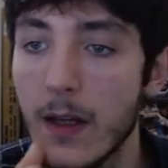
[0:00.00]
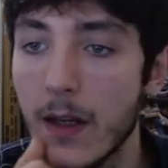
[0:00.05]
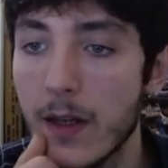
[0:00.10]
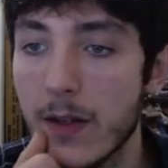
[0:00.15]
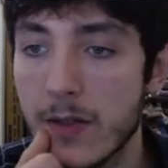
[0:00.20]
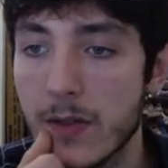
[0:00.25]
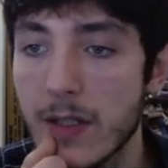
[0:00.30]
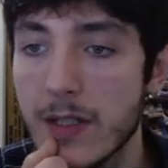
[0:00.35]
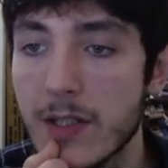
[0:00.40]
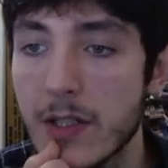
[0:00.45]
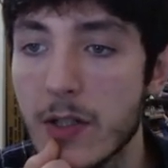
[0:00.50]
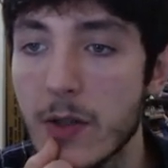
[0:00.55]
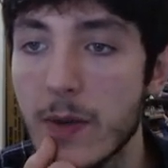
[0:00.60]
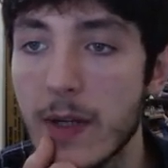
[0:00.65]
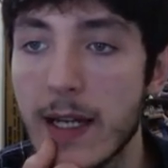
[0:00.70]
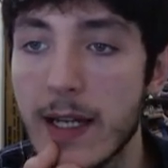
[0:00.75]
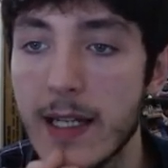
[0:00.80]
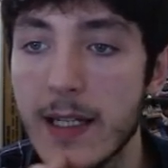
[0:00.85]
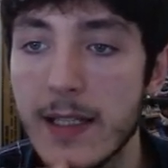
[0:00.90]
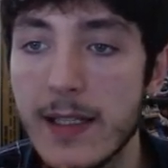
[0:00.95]
So let's go
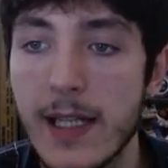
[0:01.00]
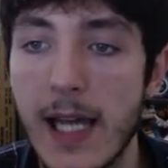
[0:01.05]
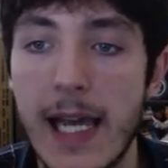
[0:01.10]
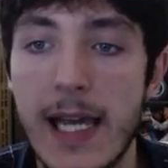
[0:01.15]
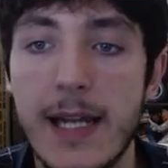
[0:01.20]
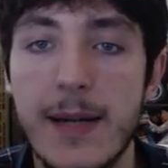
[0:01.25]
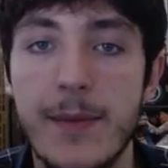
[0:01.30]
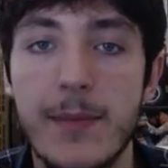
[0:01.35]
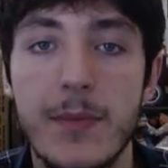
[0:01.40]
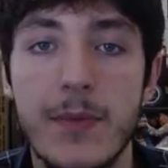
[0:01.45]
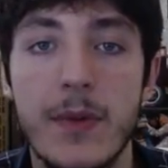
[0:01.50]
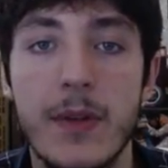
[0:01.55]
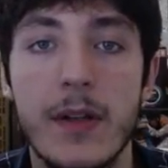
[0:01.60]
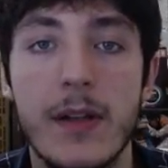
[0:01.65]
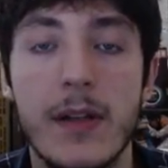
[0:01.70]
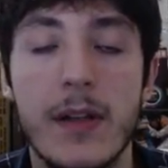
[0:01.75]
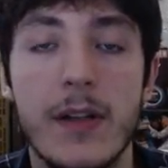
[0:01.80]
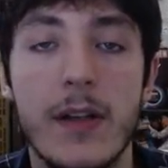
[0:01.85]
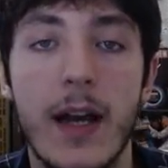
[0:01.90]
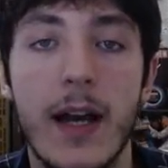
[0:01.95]
ahead and
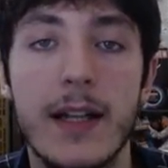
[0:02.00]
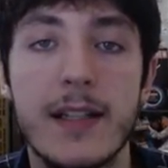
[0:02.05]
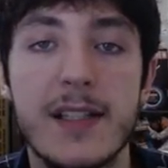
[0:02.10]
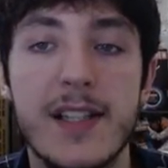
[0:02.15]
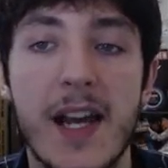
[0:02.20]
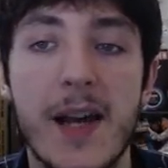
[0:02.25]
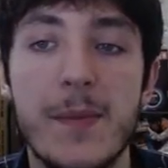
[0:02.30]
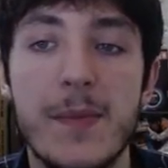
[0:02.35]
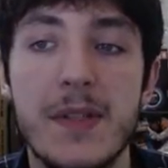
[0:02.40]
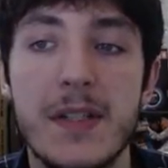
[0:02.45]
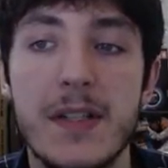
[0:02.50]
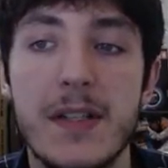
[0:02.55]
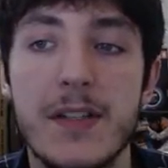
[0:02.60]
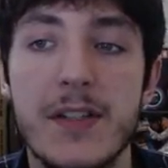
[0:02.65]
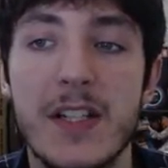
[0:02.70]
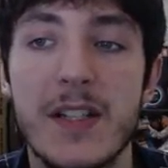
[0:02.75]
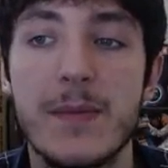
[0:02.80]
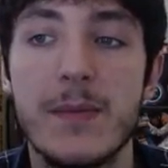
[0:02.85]
attempt to